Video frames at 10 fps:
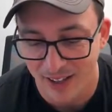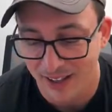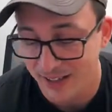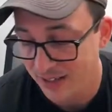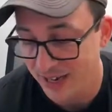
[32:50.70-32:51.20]

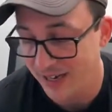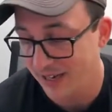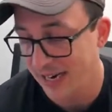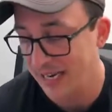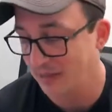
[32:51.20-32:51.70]

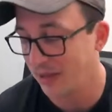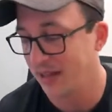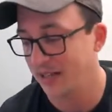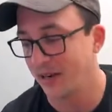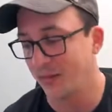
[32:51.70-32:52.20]
And
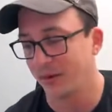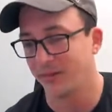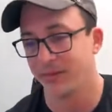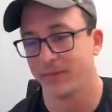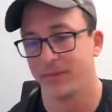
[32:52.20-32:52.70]
any
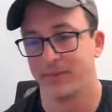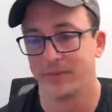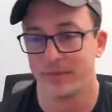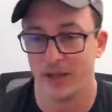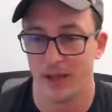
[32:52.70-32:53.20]
number.
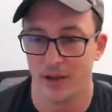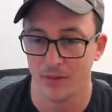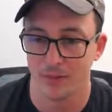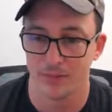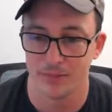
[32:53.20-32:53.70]

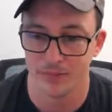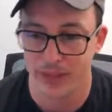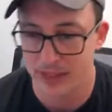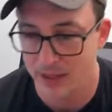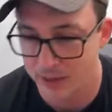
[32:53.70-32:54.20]
But
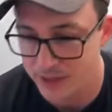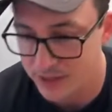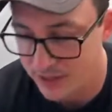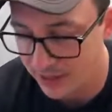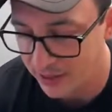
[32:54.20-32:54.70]

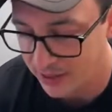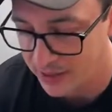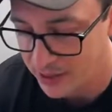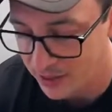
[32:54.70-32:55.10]
that can